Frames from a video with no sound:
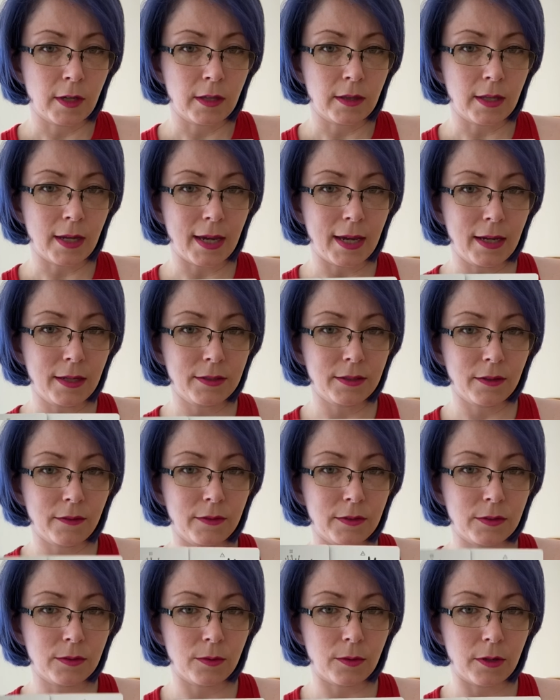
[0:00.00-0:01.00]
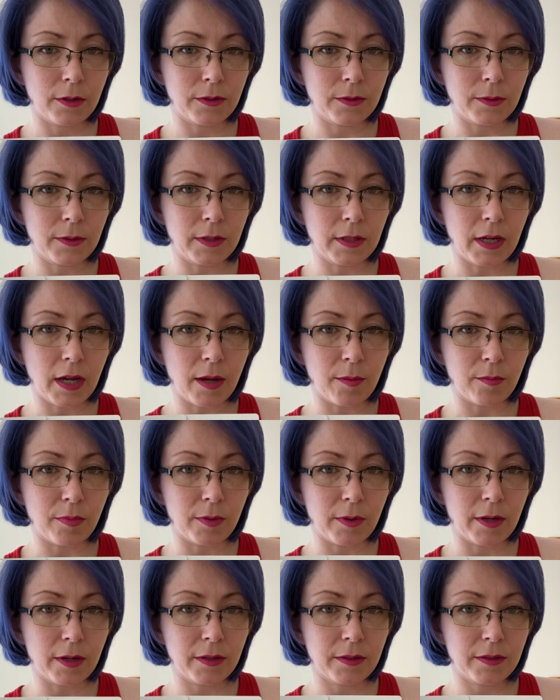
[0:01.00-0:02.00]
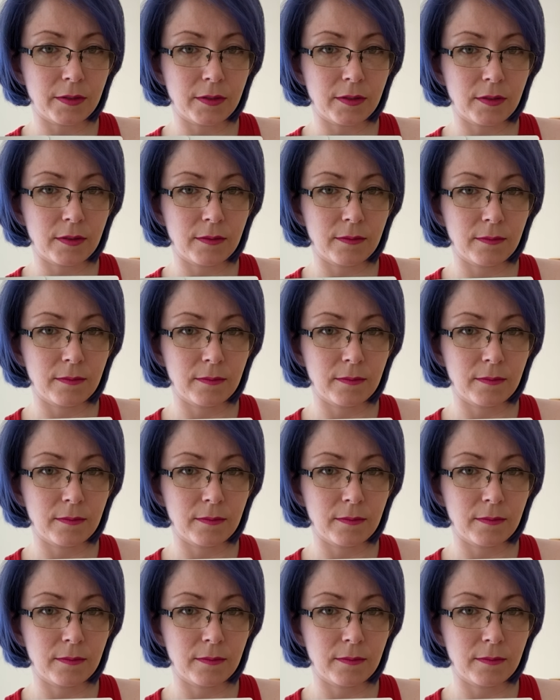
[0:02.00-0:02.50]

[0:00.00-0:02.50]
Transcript: the Ace of Swords with the Empress,